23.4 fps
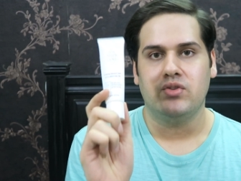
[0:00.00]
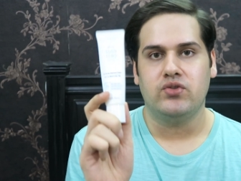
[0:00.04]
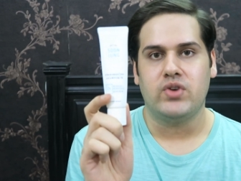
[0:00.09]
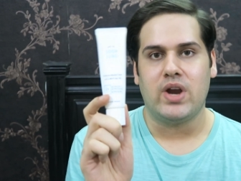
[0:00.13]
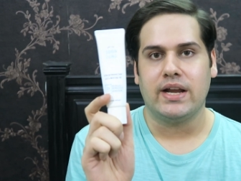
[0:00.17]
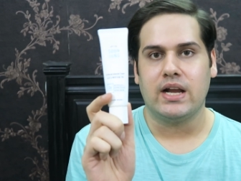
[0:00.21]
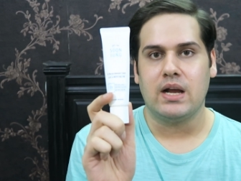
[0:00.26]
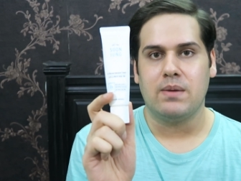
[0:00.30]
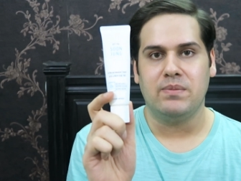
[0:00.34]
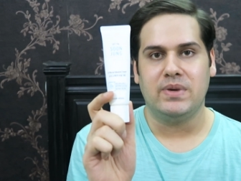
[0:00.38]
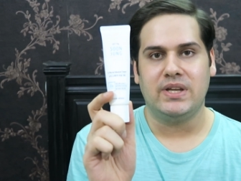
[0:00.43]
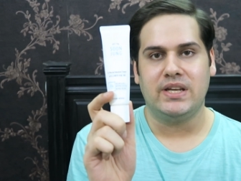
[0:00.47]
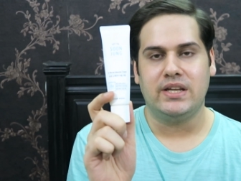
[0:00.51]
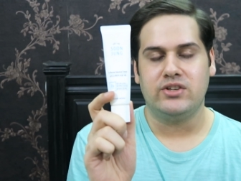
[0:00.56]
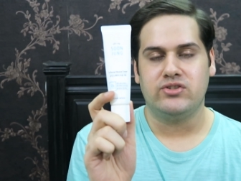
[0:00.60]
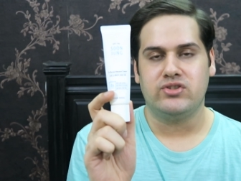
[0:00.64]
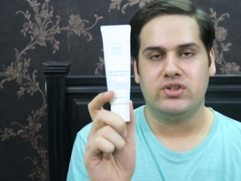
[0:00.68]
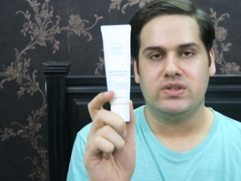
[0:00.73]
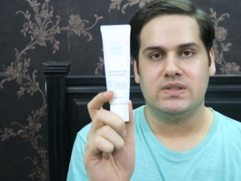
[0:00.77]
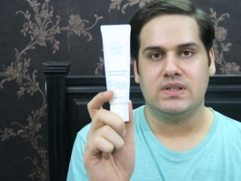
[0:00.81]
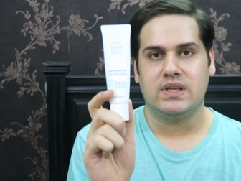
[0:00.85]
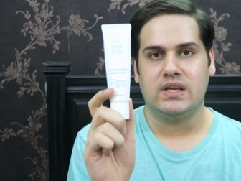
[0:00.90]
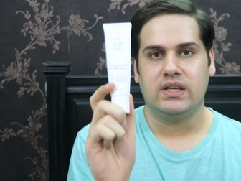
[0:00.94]
dry
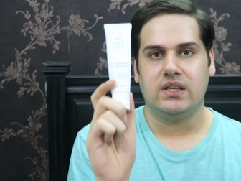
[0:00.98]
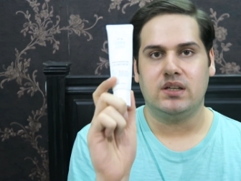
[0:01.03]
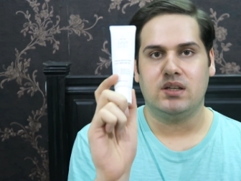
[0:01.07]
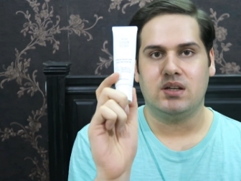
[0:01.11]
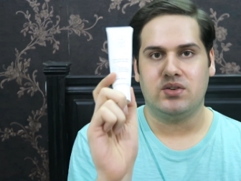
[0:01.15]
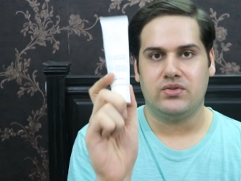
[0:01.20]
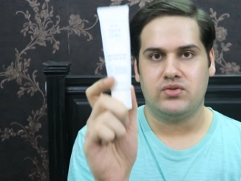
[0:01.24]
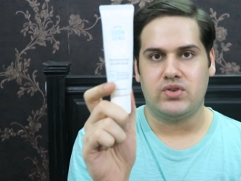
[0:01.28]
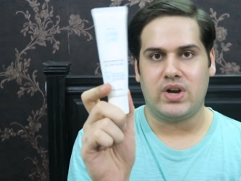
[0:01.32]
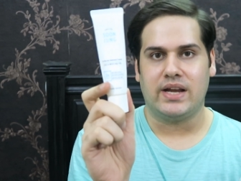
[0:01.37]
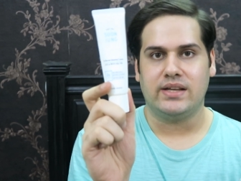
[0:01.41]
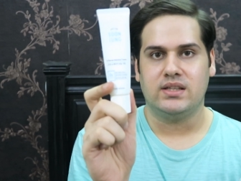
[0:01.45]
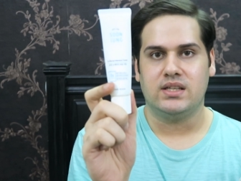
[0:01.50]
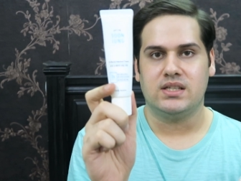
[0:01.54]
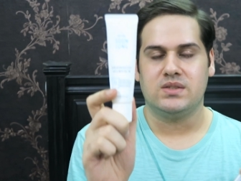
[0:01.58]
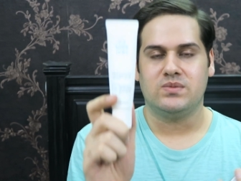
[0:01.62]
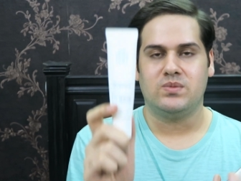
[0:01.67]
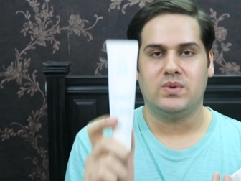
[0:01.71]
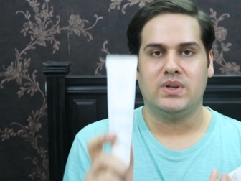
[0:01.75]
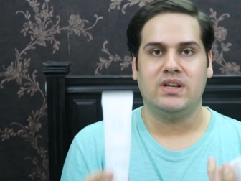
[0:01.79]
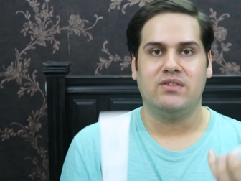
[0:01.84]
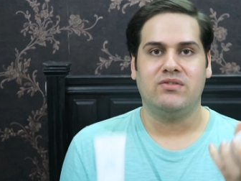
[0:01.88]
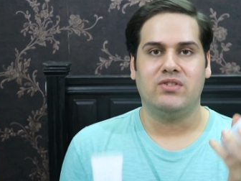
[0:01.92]
combination skin, try
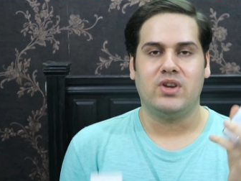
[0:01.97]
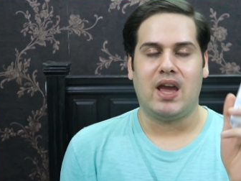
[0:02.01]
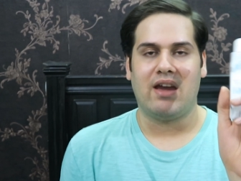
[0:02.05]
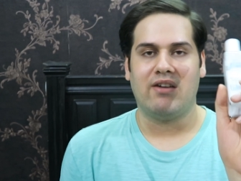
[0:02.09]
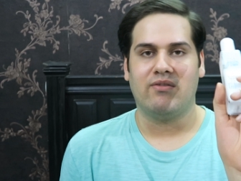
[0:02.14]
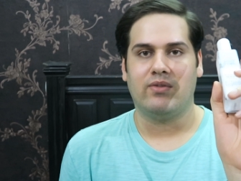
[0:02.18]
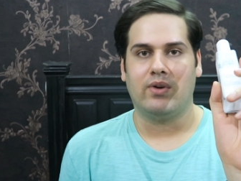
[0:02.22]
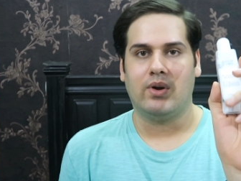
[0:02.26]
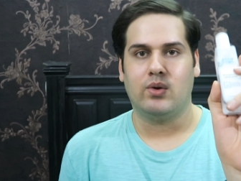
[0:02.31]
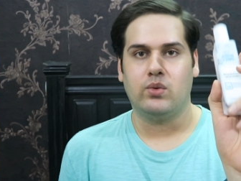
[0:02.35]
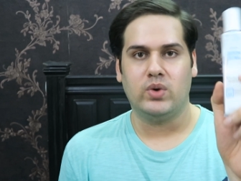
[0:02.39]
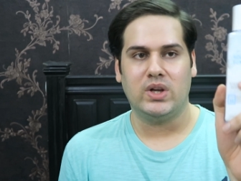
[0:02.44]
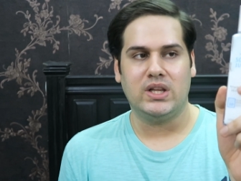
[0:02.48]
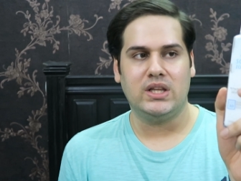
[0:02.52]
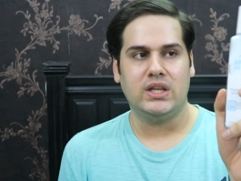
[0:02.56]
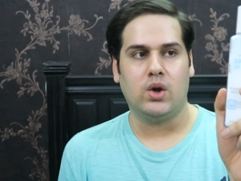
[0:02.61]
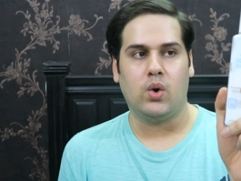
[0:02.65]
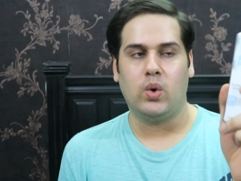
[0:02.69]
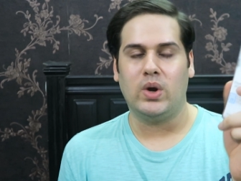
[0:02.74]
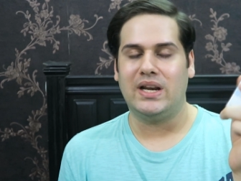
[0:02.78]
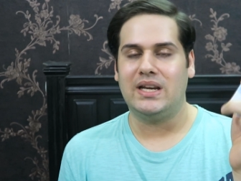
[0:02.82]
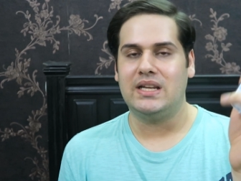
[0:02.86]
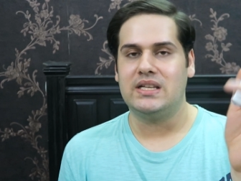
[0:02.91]
this one. If you have
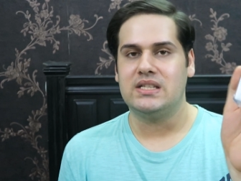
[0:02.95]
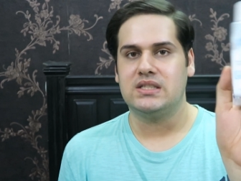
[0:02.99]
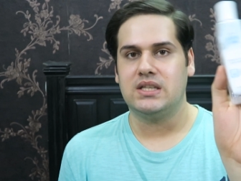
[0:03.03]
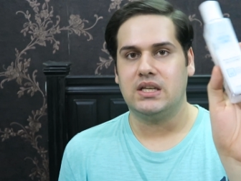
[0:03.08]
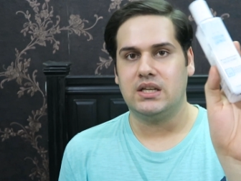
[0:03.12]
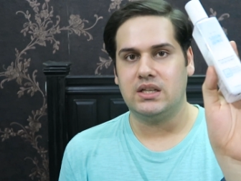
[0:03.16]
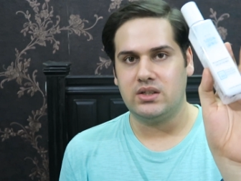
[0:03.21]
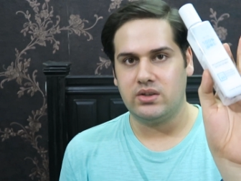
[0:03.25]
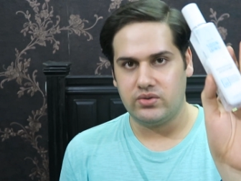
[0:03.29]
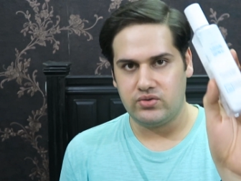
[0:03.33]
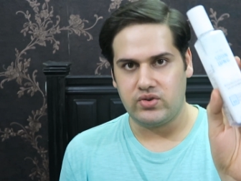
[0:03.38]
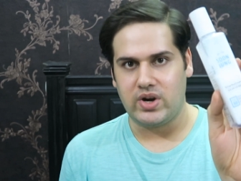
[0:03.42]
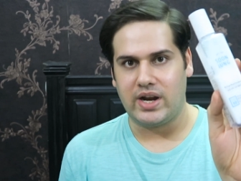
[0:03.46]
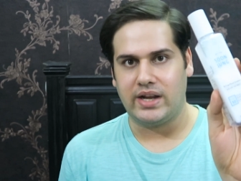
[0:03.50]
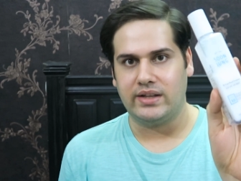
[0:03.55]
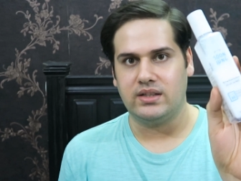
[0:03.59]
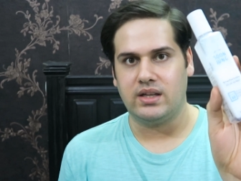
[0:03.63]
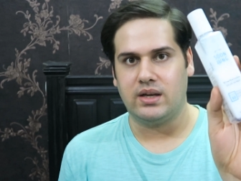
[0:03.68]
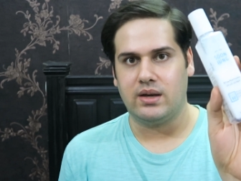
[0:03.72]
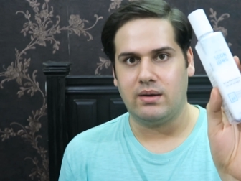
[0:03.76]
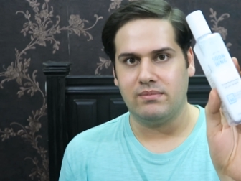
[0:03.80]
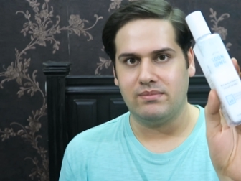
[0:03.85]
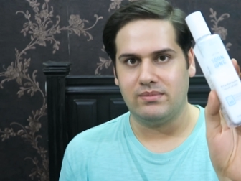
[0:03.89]
really oily skin,
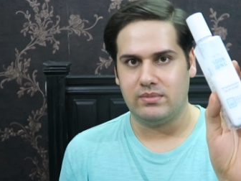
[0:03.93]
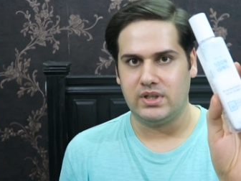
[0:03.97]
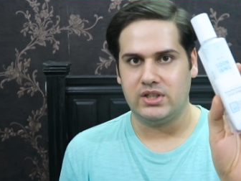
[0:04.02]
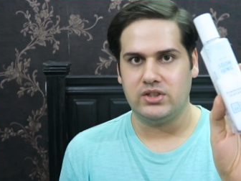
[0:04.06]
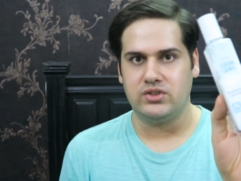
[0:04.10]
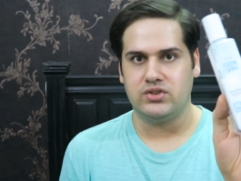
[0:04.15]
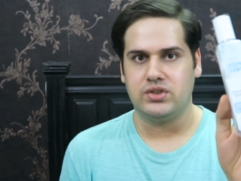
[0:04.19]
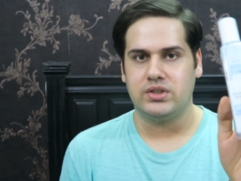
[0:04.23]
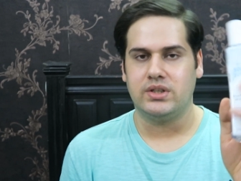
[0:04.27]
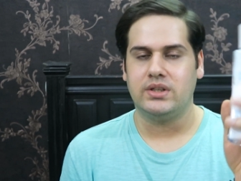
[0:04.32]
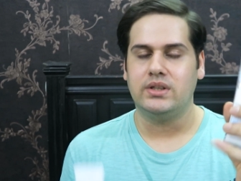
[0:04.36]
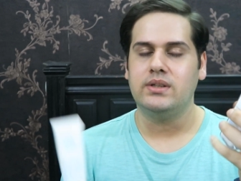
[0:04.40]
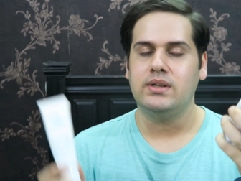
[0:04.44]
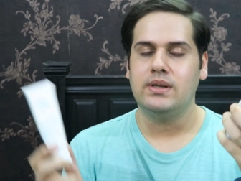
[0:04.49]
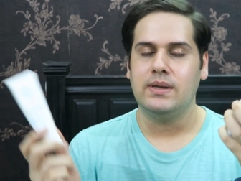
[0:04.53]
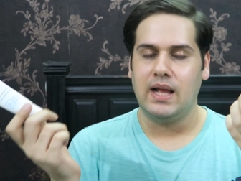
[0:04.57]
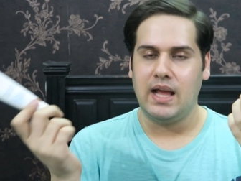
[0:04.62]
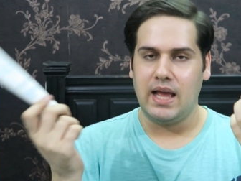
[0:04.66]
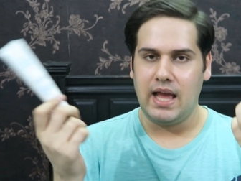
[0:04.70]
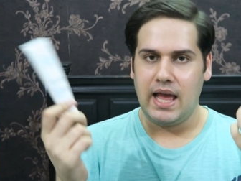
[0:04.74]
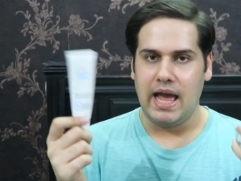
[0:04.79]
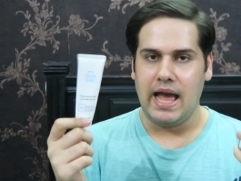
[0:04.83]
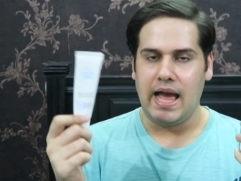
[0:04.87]
try the
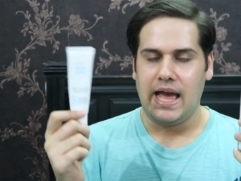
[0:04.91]
emulsion.